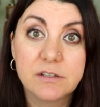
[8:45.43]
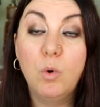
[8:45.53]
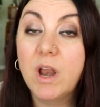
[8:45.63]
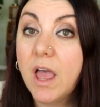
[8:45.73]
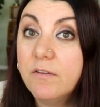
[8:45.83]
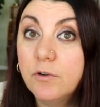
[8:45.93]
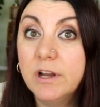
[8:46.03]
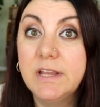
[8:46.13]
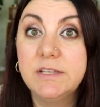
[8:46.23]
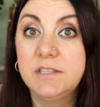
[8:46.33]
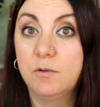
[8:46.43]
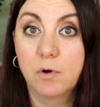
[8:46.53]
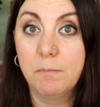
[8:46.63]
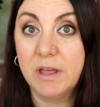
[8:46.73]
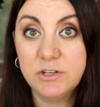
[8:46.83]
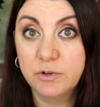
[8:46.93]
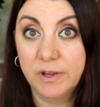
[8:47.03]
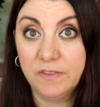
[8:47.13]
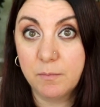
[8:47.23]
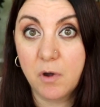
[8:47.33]
Whatever it is that we're
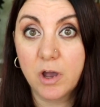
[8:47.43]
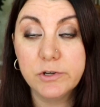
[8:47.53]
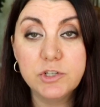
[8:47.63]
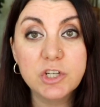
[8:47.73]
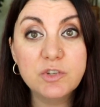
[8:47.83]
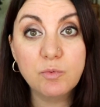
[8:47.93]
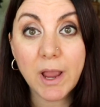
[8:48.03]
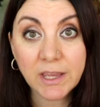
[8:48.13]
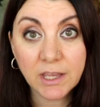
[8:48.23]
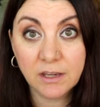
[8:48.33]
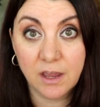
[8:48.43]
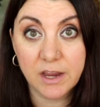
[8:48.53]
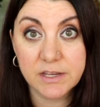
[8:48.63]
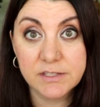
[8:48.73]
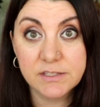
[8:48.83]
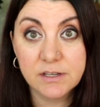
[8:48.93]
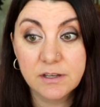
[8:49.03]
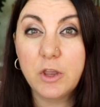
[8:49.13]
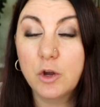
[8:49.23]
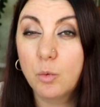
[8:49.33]
mentoring them on, just recognize
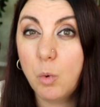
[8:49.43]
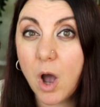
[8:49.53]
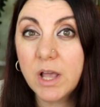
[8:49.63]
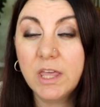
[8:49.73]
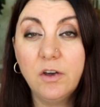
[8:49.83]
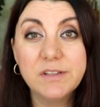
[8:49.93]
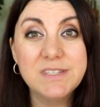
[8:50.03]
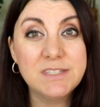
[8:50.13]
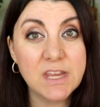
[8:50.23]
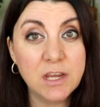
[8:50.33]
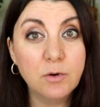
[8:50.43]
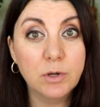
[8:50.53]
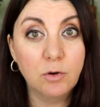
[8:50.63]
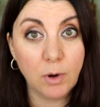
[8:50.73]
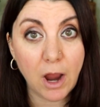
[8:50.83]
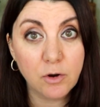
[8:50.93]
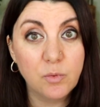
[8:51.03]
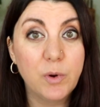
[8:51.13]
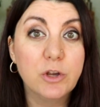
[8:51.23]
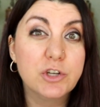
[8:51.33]
that you're walking on sacred ground
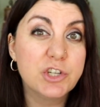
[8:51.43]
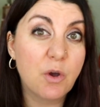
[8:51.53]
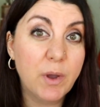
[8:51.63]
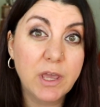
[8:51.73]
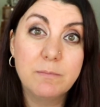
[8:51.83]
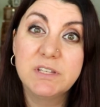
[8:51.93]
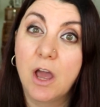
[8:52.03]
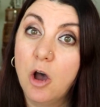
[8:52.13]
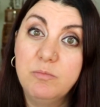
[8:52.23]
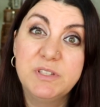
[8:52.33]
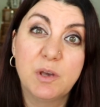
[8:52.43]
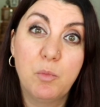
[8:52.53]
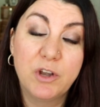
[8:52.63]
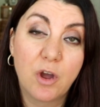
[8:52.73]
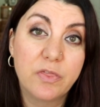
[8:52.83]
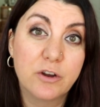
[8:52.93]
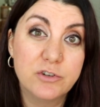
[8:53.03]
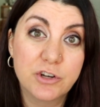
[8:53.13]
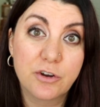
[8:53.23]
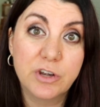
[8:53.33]
when you're showing up to help someone on their
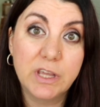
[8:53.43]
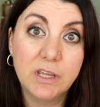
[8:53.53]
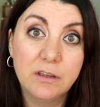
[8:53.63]
journey.